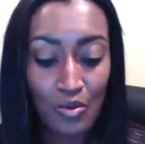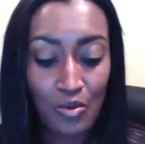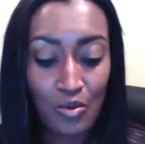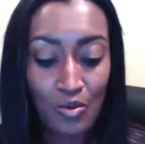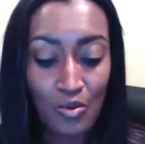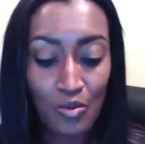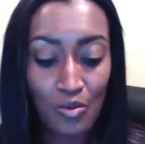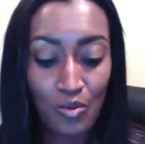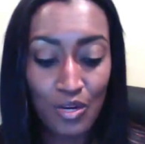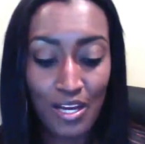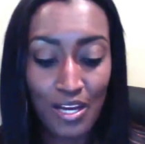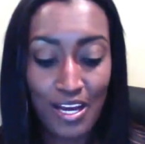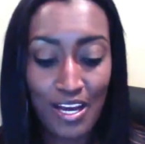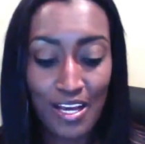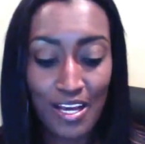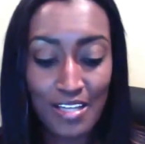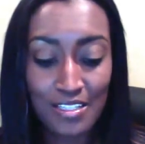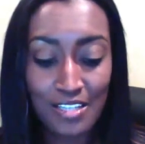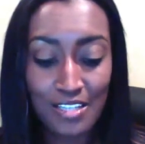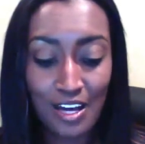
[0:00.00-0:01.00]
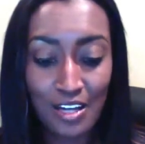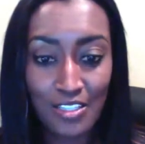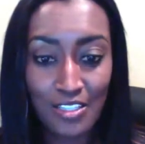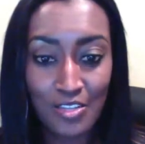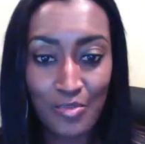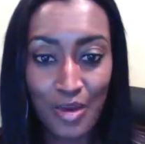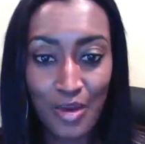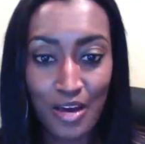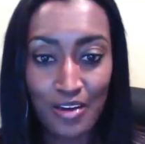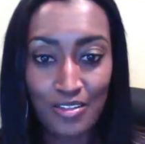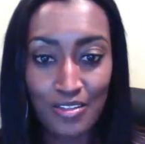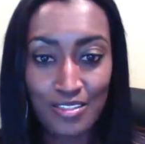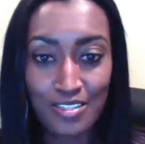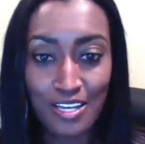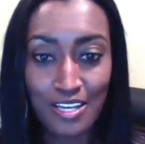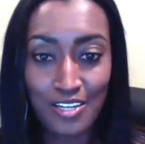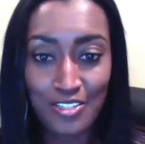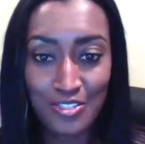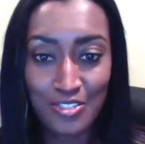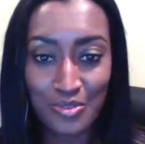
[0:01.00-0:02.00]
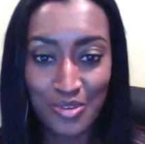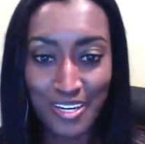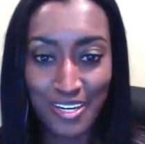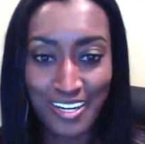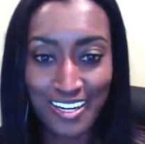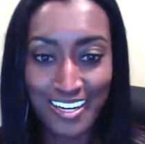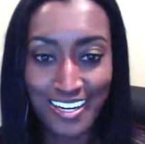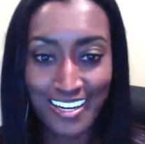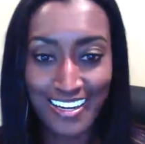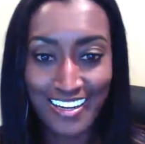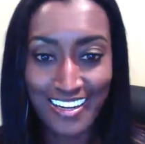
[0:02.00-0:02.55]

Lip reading: when I talked about sanctuary,